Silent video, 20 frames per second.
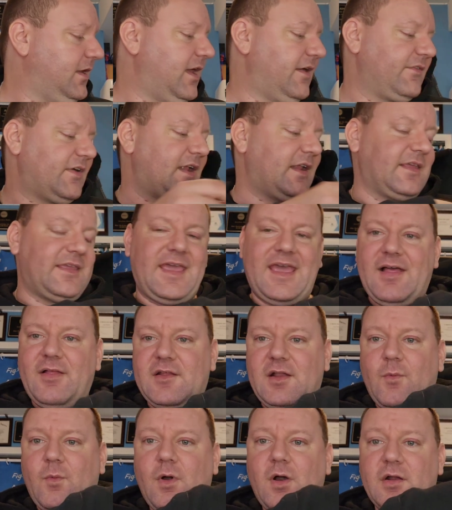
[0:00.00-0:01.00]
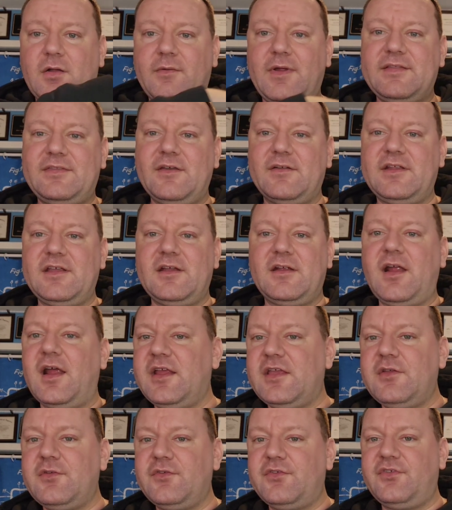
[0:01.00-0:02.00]
I've got a gallon of water right down here I
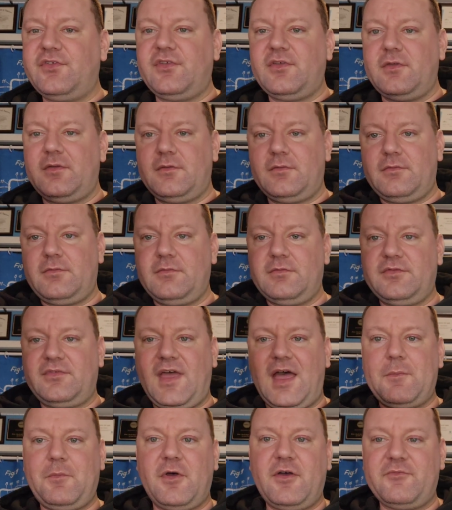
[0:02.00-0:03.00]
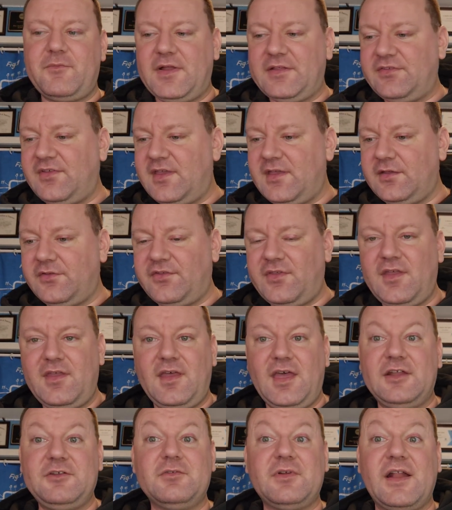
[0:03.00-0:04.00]
use to top off my tanks.
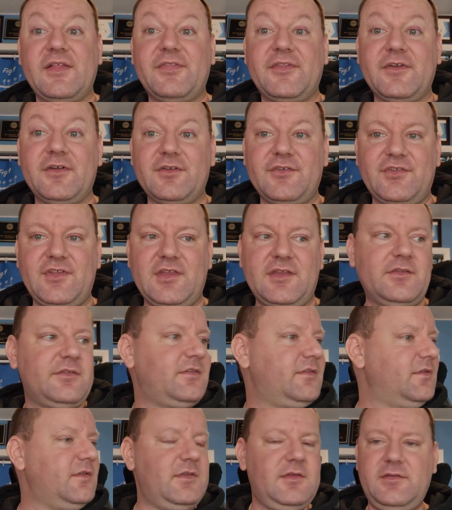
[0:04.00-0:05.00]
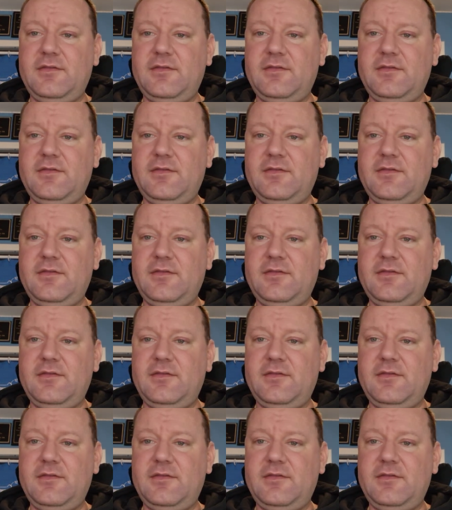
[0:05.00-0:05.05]
I do it on Thursdays.